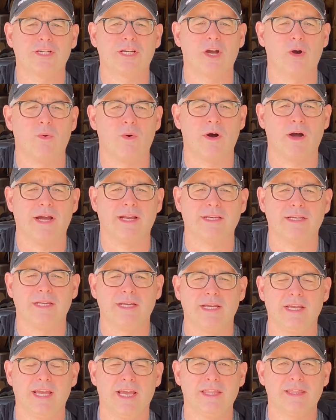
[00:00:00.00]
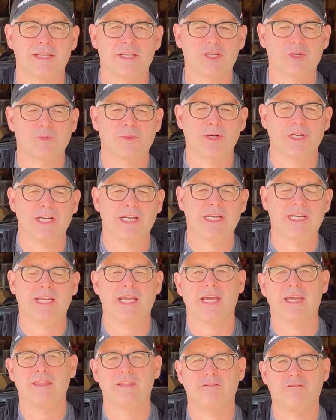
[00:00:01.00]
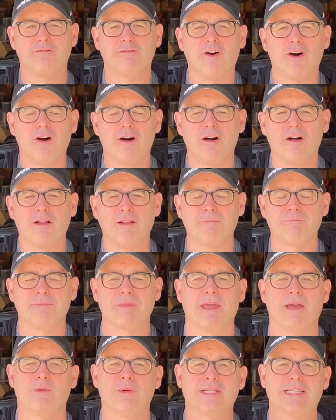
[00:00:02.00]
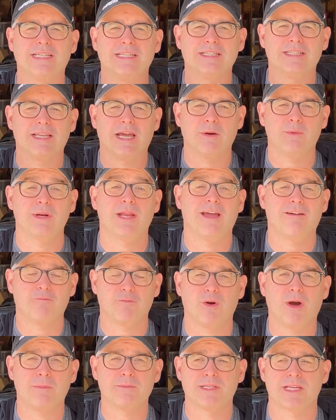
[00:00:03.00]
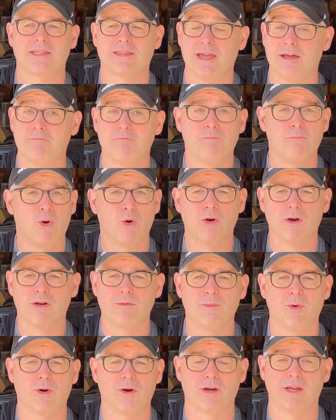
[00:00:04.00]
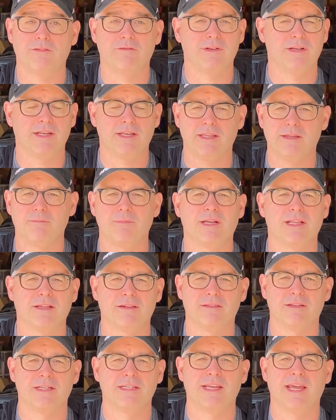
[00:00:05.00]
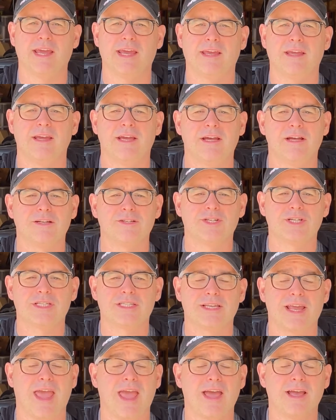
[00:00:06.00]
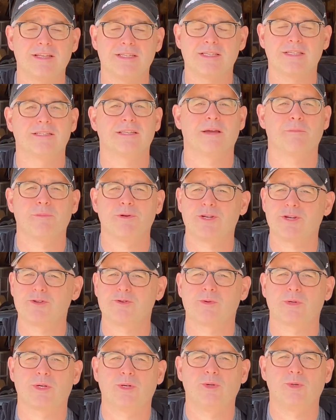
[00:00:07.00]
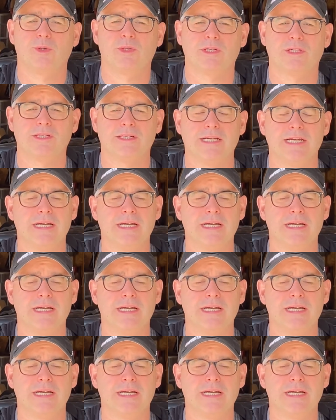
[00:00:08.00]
go on, in the spring and the fall, I would have problems like that more and more, even in the middle of the day. Just as the temperatures were cooler,